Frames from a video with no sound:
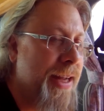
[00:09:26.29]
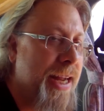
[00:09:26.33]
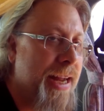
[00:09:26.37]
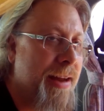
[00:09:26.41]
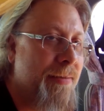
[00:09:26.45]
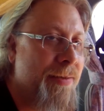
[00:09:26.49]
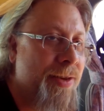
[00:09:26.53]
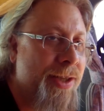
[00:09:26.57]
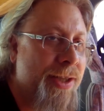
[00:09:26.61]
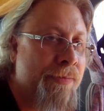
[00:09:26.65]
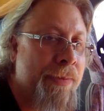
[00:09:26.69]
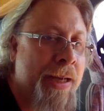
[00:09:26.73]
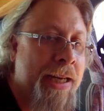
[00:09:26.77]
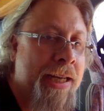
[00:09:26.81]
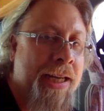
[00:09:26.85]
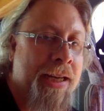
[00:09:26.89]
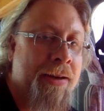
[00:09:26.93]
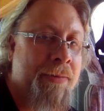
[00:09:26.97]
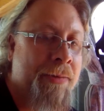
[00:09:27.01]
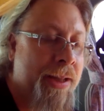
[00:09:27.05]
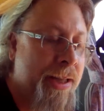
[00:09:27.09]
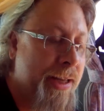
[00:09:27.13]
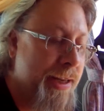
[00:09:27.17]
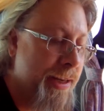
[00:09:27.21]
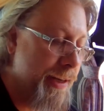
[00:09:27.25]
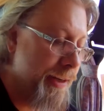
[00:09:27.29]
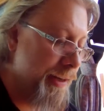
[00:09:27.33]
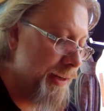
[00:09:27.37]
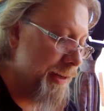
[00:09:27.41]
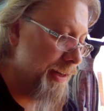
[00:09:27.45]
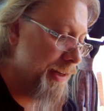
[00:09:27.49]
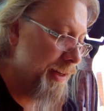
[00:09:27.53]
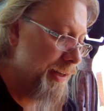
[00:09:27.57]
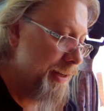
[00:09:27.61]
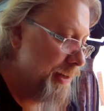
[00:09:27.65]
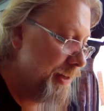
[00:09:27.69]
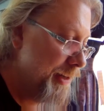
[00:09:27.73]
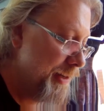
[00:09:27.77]
and just be done with it.
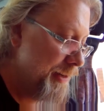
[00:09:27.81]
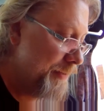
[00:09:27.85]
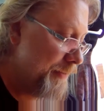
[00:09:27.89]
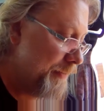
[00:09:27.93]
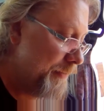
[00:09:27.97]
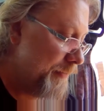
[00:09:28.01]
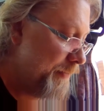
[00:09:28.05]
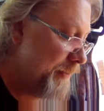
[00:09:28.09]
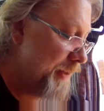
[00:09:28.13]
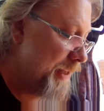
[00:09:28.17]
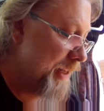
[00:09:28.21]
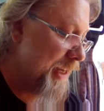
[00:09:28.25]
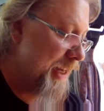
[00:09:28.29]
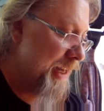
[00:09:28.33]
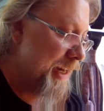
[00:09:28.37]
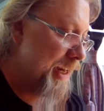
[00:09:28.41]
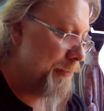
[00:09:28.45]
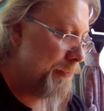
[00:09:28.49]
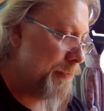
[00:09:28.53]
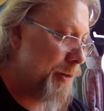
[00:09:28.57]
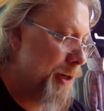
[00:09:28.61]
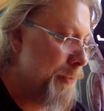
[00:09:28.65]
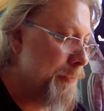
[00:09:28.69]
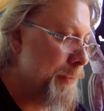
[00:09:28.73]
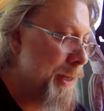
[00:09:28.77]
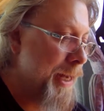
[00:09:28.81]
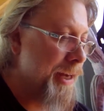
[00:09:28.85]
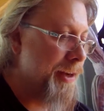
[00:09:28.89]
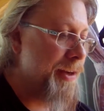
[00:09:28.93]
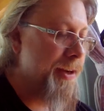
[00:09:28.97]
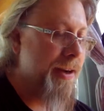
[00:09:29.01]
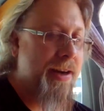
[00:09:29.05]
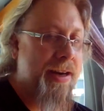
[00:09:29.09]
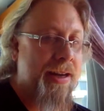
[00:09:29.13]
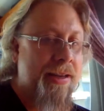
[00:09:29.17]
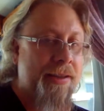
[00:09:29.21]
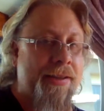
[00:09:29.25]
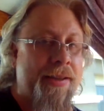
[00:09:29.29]
And then put it back
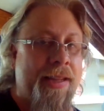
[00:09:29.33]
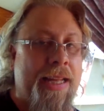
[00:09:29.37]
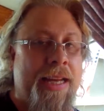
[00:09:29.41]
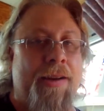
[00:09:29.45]
on, so